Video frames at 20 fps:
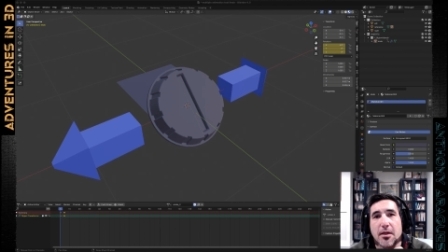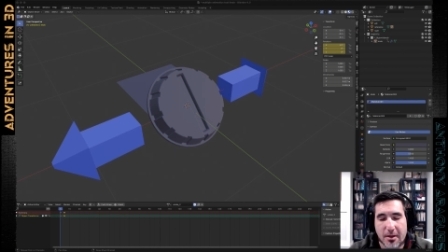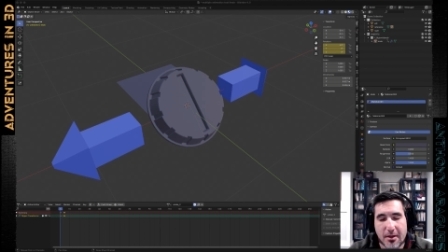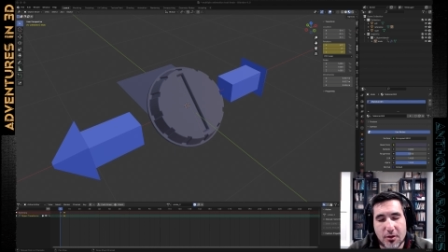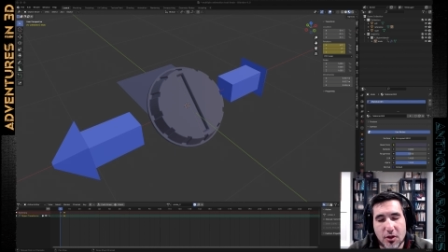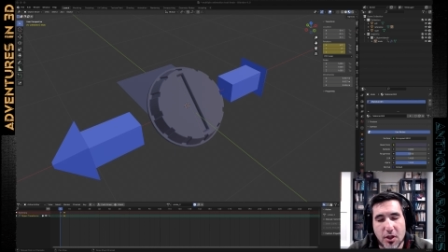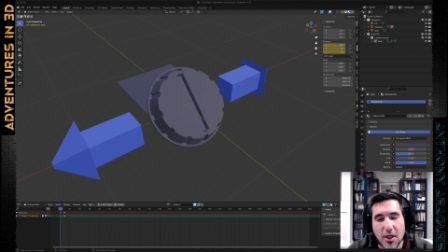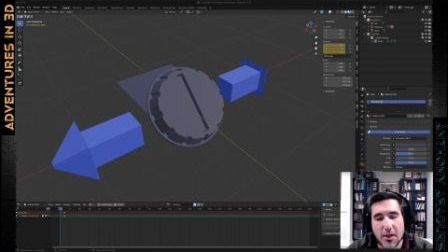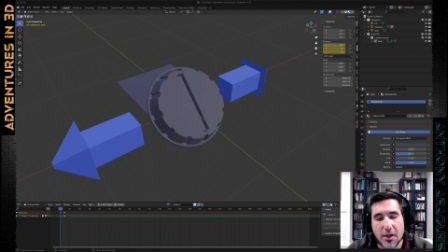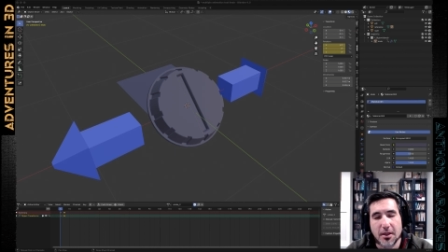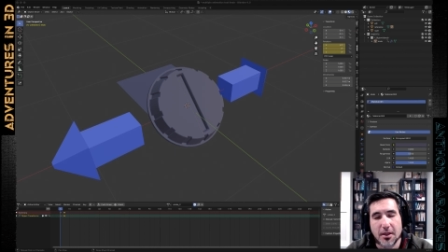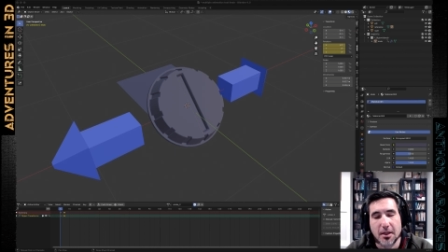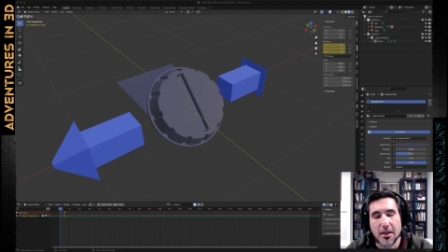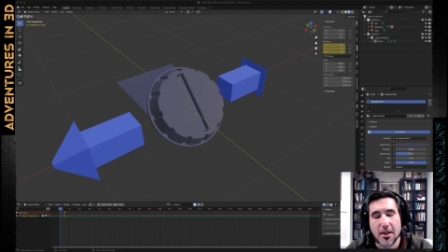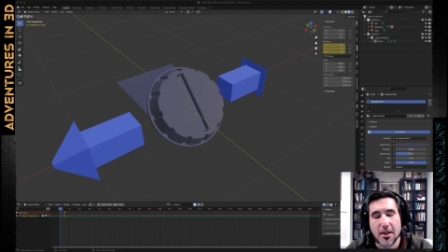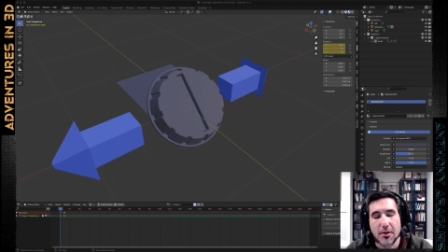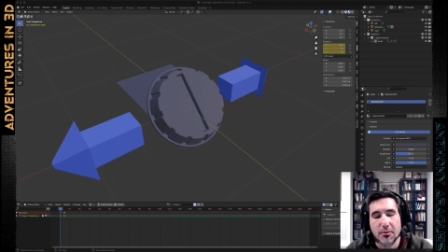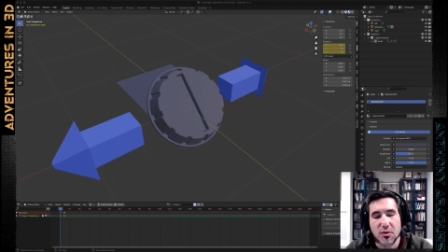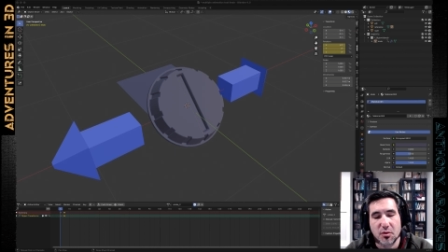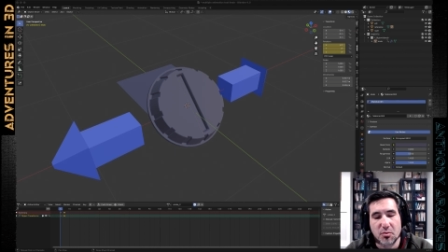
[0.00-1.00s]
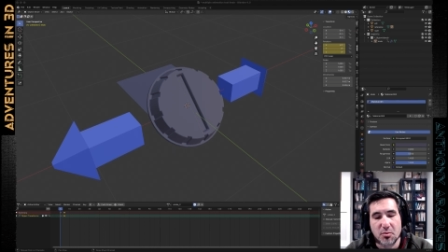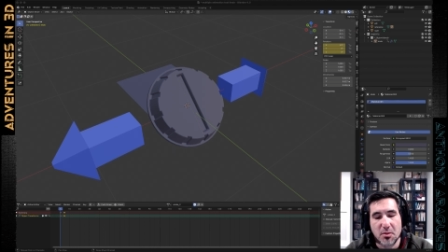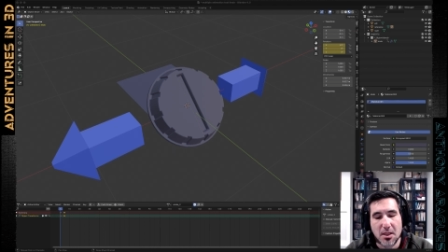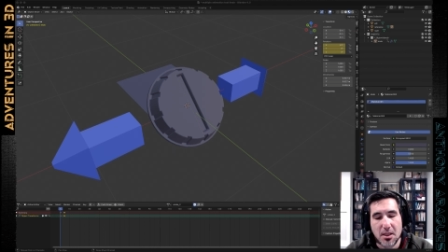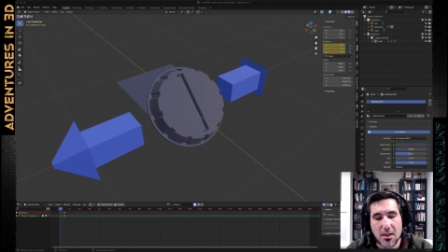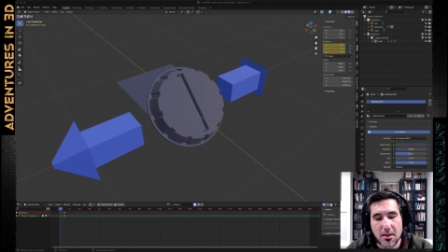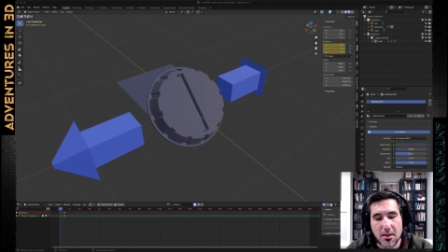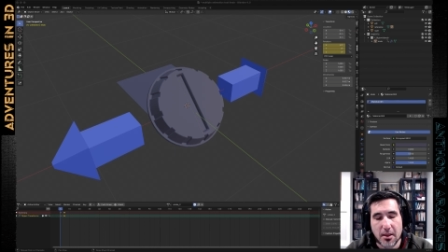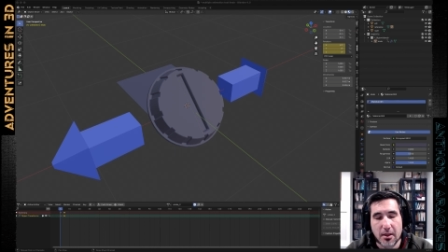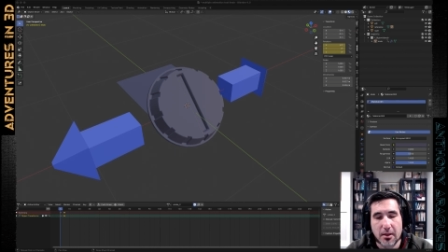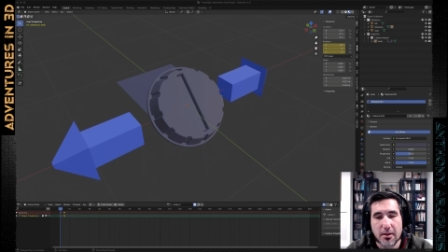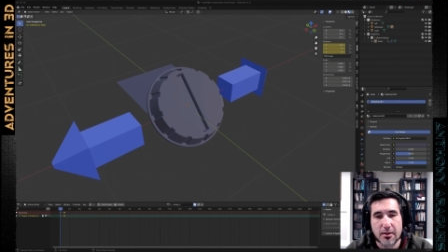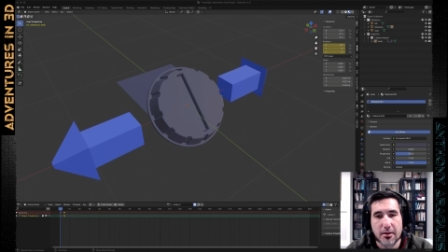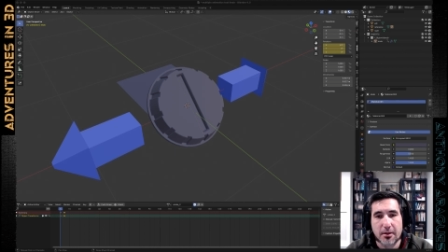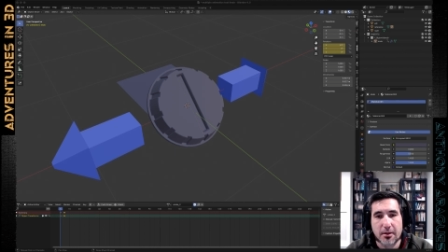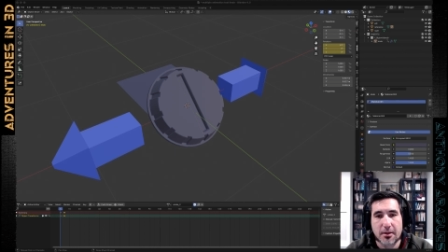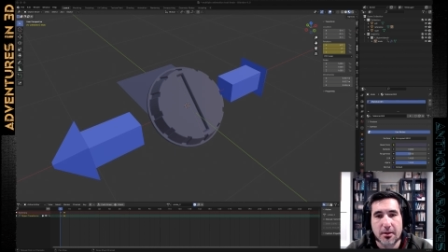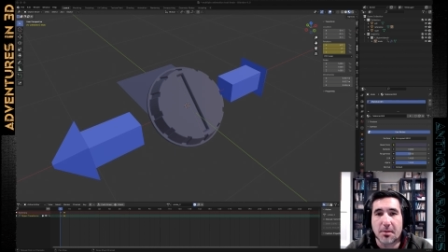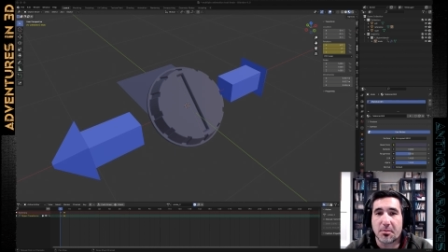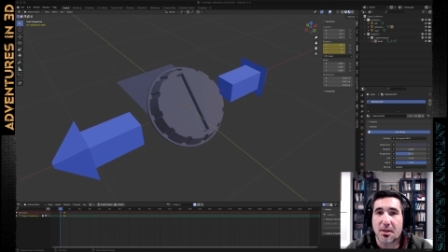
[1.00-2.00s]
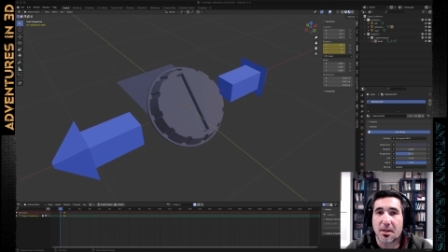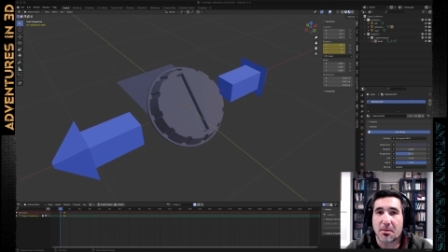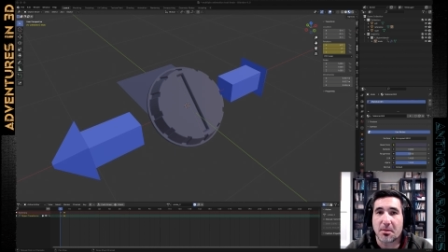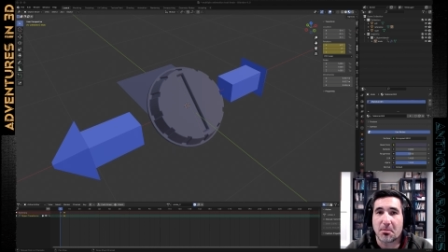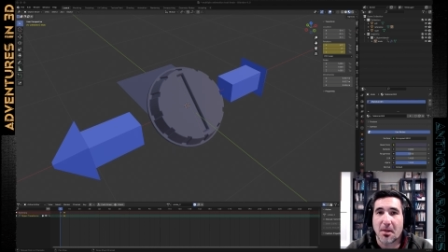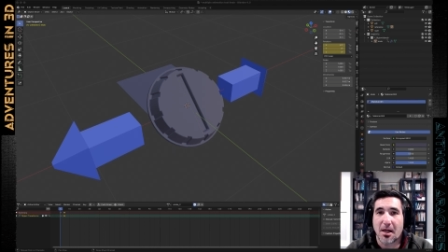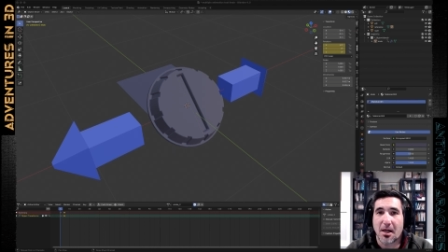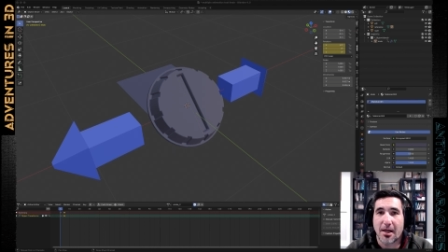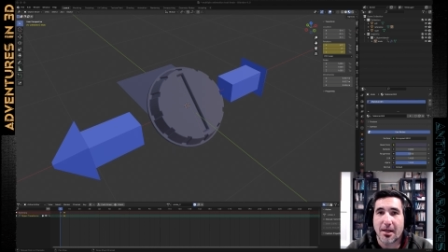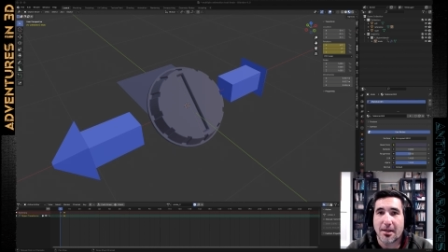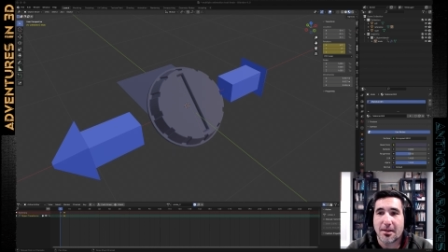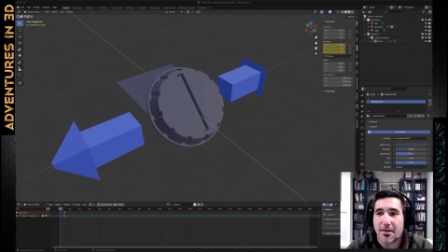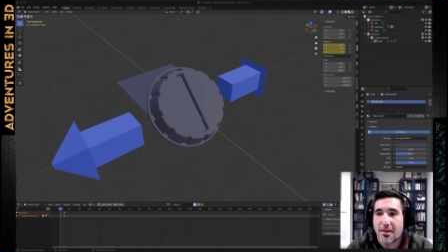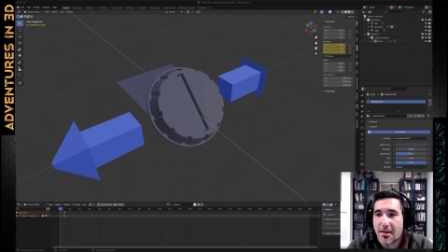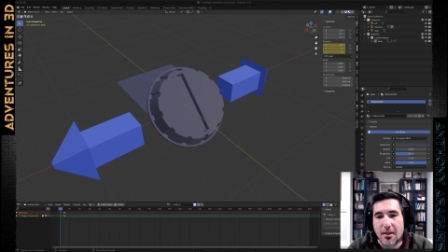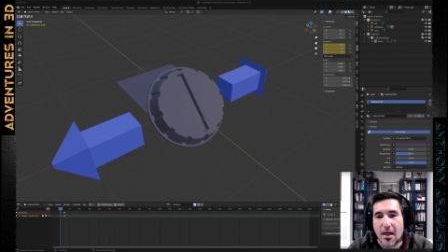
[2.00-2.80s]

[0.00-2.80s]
Sharing it helps me keep it in mind.